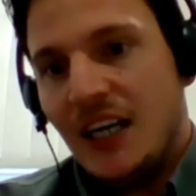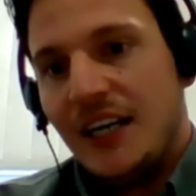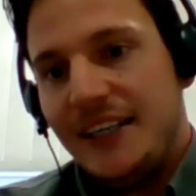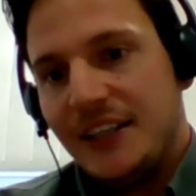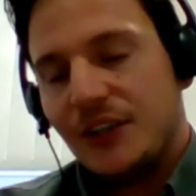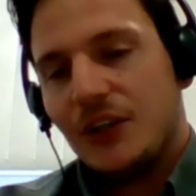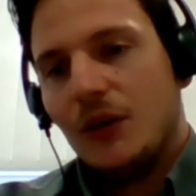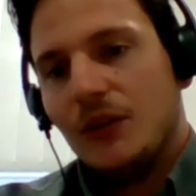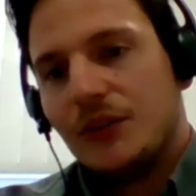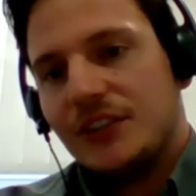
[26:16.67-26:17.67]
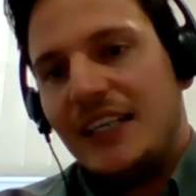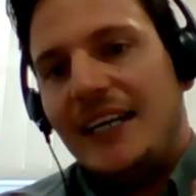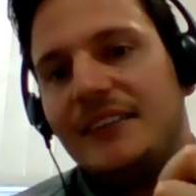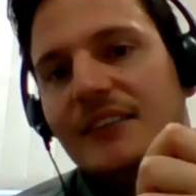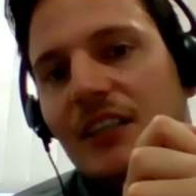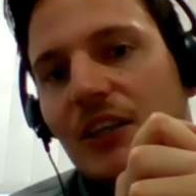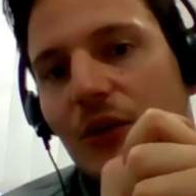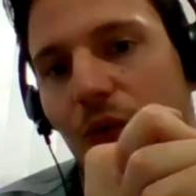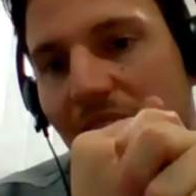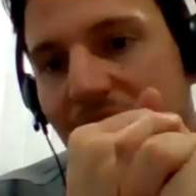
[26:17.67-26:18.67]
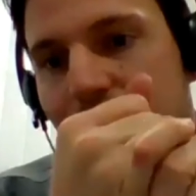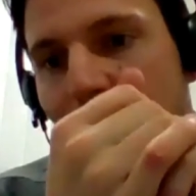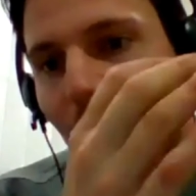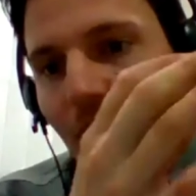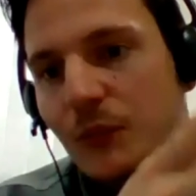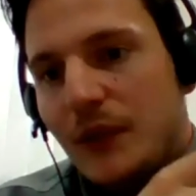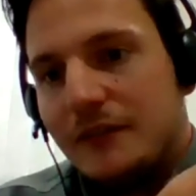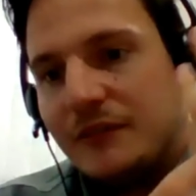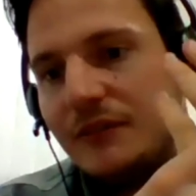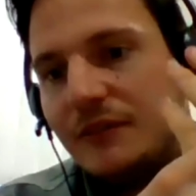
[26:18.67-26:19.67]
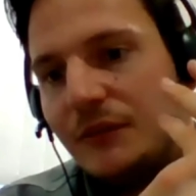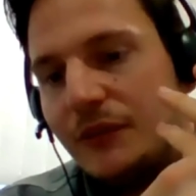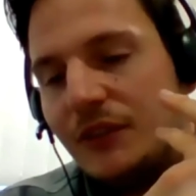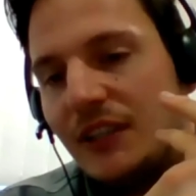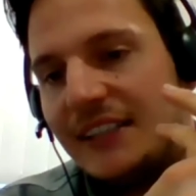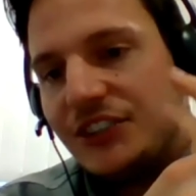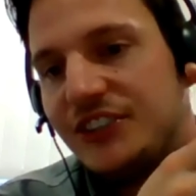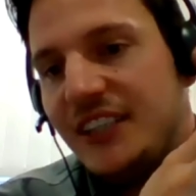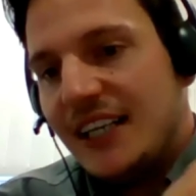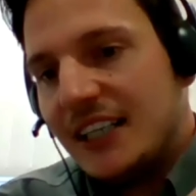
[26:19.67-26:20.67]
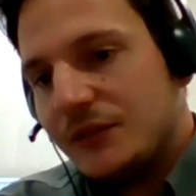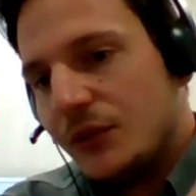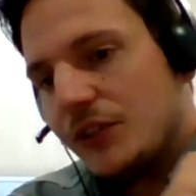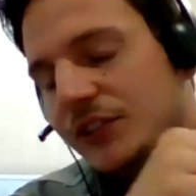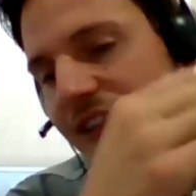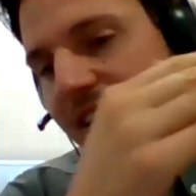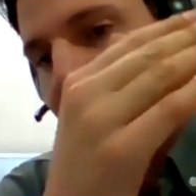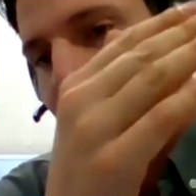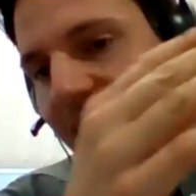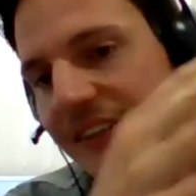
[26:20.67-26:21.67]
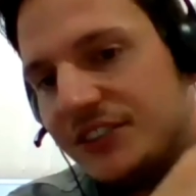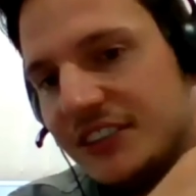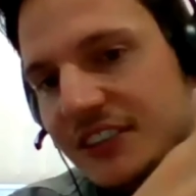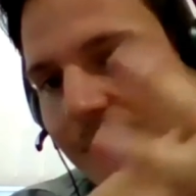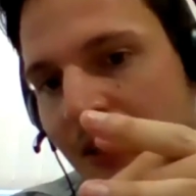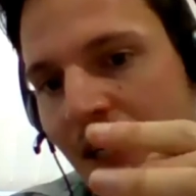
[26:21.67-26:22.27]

Here colored in red, marked with the letter CLS for continuous Lidar system.